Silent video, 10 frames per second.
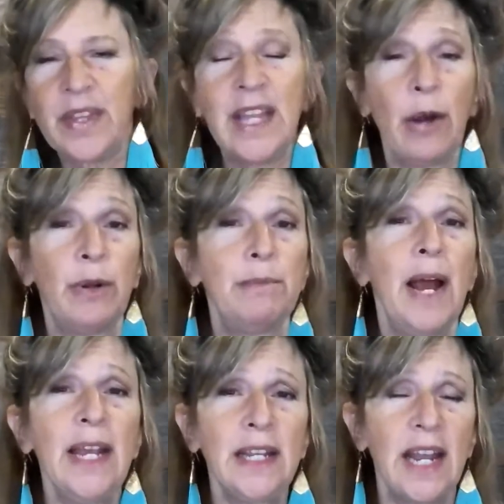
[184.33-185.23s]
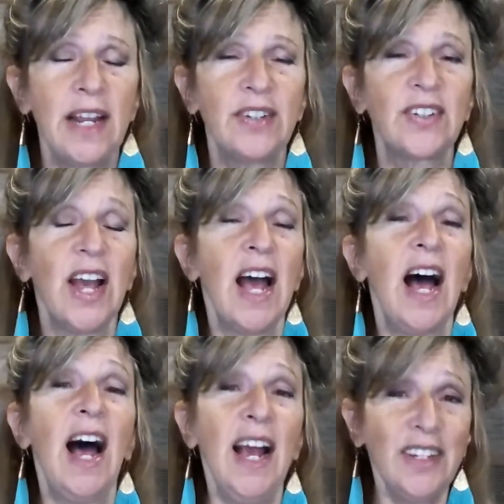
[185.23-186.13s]
Now, in my case,
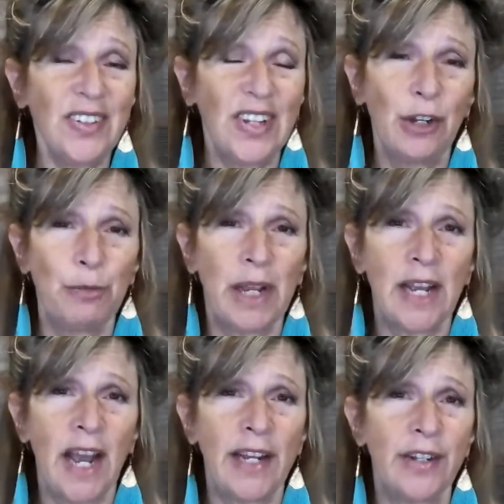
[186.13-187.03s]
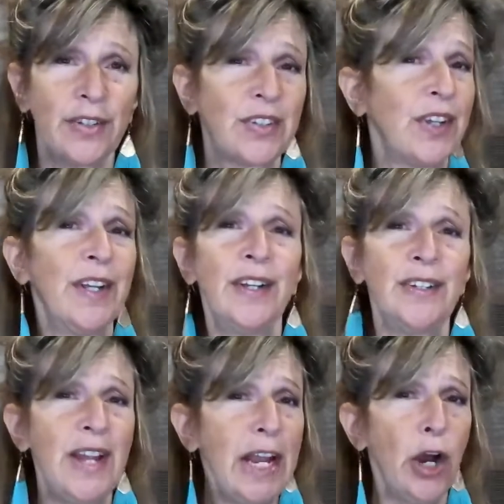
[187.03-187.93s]
I say to my guidance,
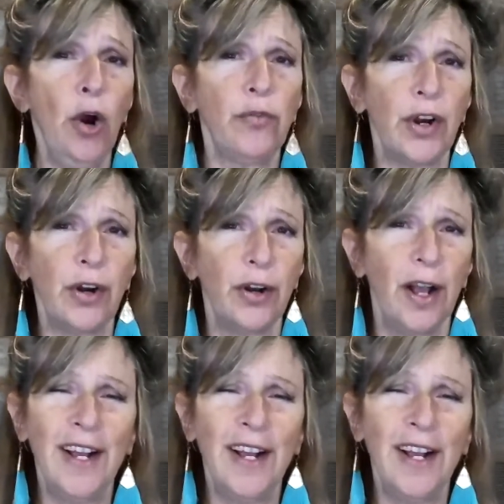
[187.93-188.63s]
take over.